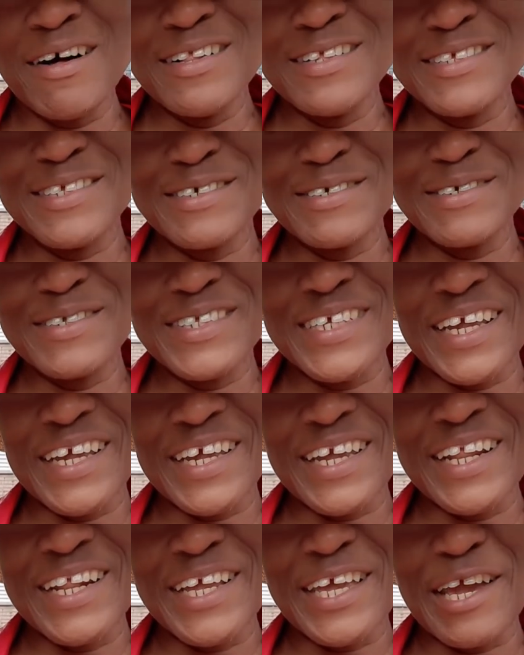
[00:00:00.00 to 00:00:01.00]
also
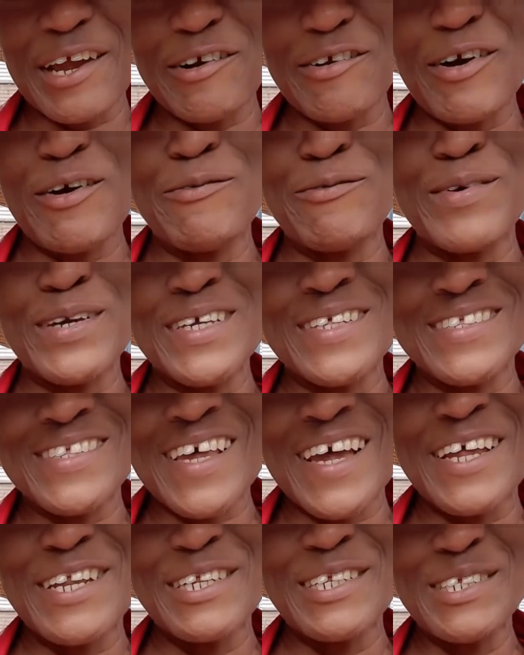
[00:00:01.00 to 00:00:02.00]
taking care of it's
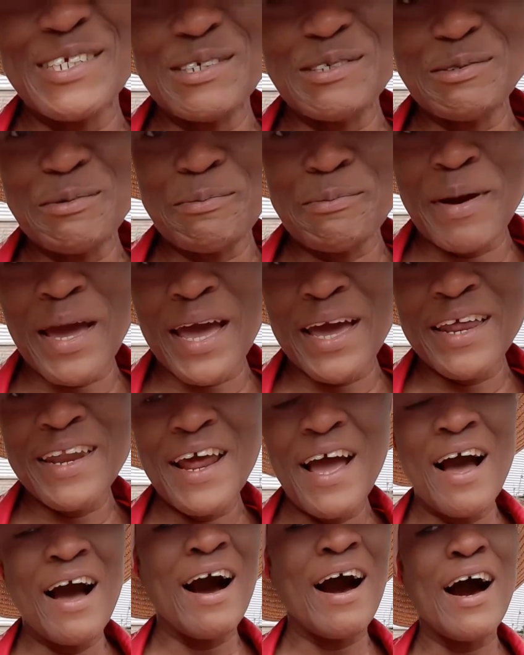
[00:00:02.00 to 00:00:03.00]
a new bed
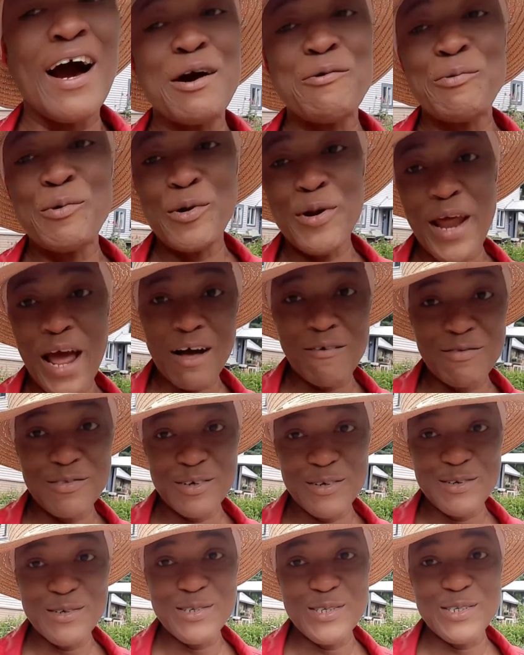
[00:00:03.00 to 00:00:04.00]
i won't have
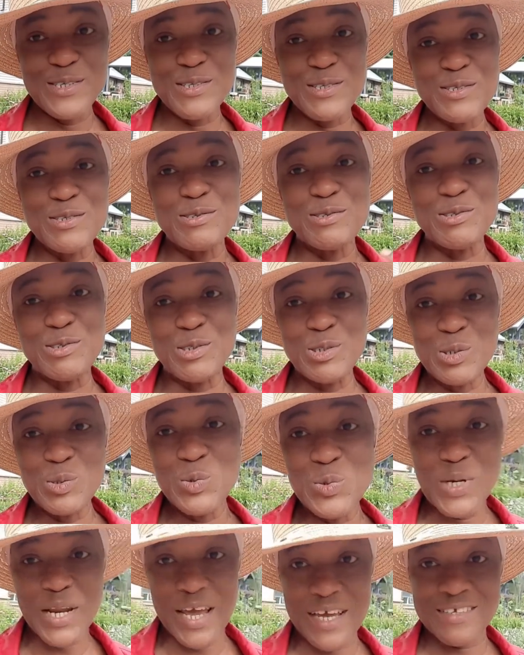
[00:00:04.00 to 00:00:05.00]
those to
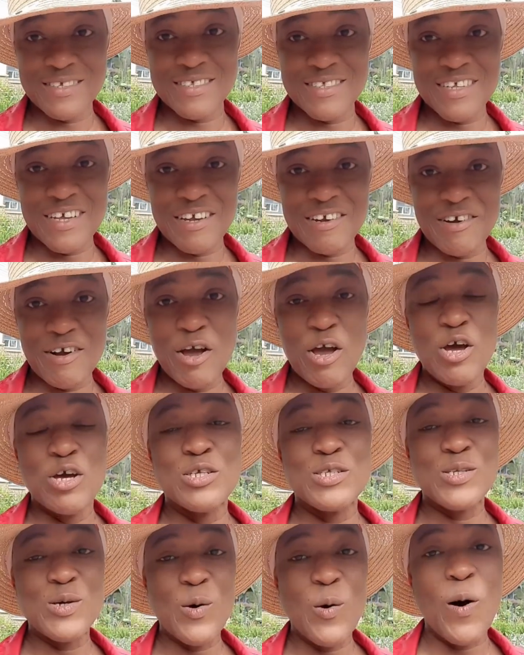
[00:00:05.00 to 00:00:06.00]
two next year.
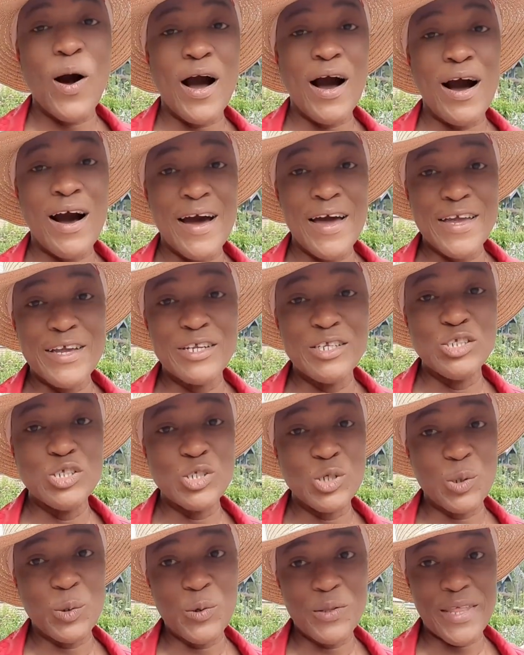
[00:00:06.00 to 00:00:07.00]
So I
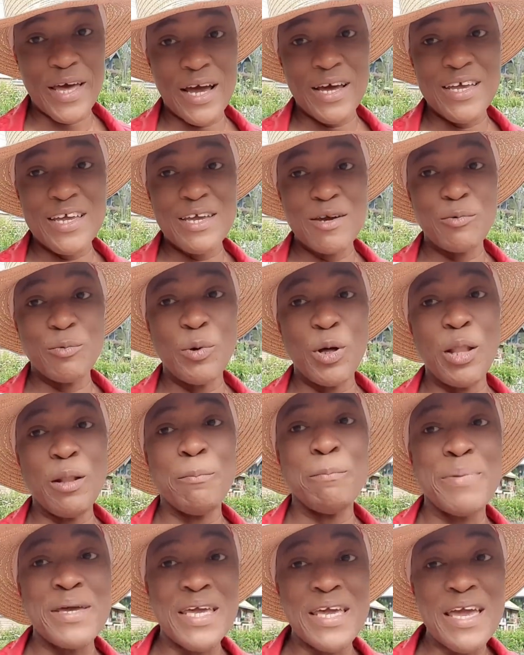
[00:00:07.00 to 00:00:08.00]
know that it
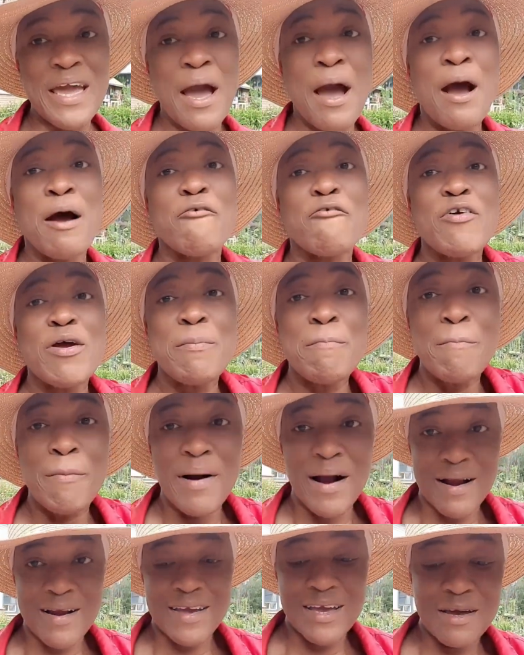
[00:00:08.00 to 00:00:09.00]
will be
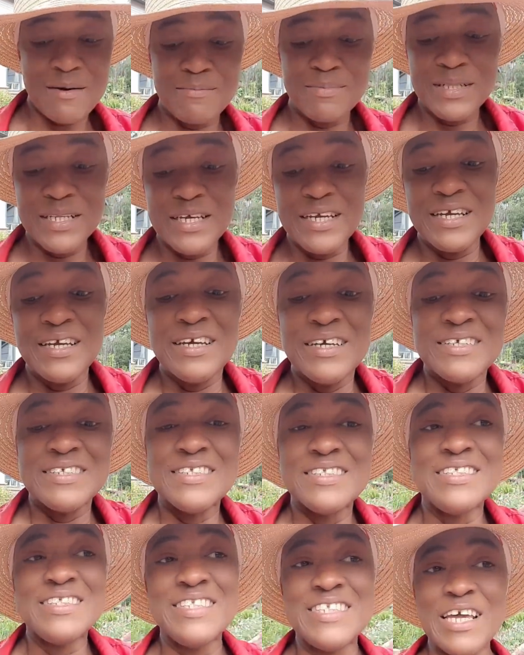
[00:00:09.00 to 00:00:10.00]
remarkably
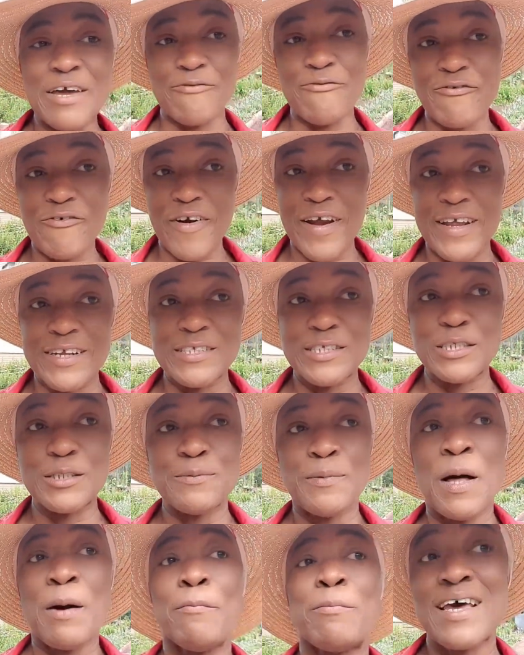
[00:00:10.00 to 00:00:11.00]
different.
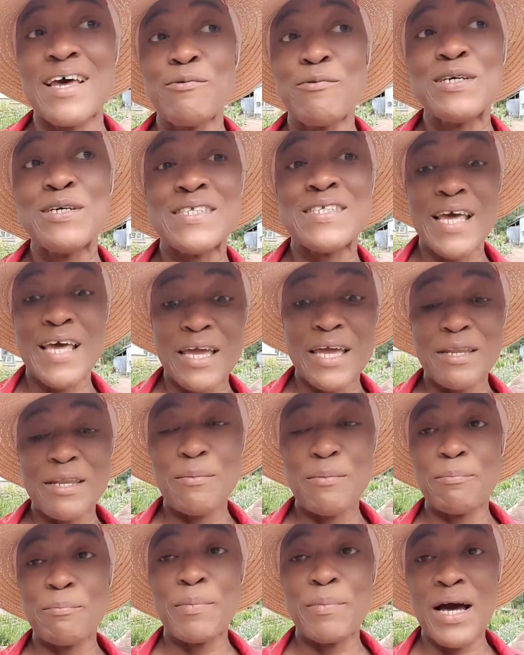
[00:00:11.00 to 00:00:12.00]
As I was
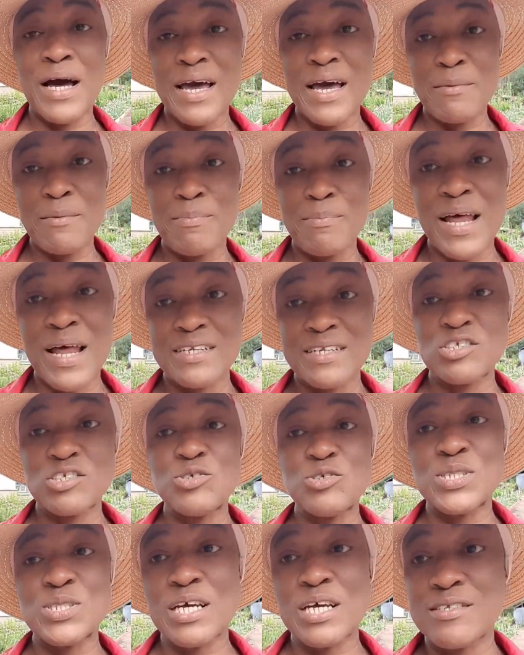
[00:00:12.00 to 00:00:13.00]
saying, my
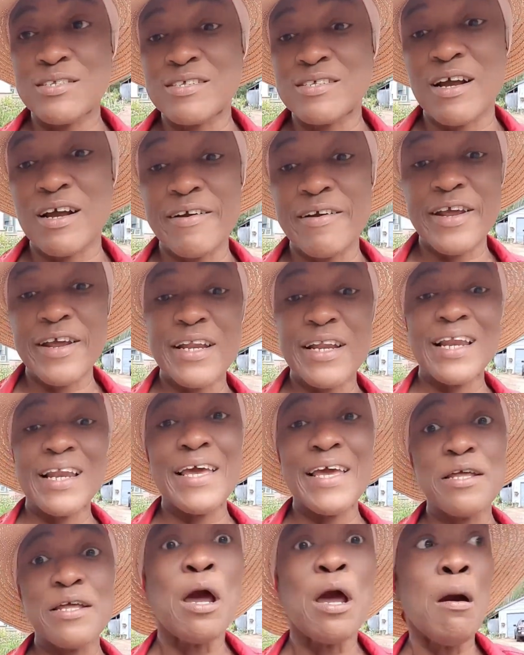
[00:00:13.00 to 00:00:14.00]
planters got started
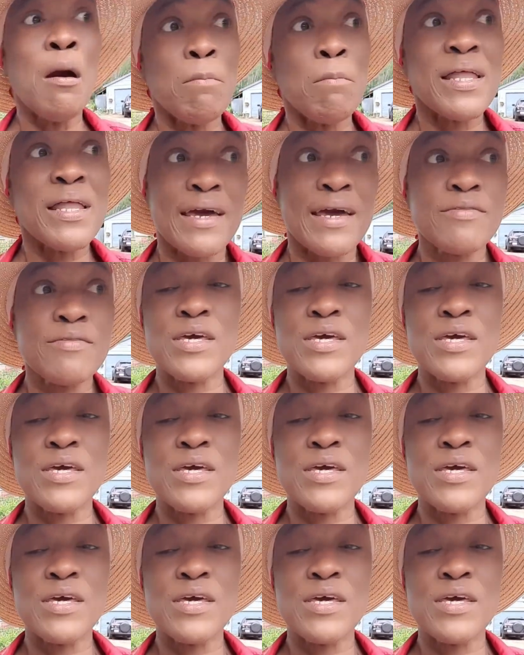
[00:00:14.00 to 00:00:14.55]
late, but I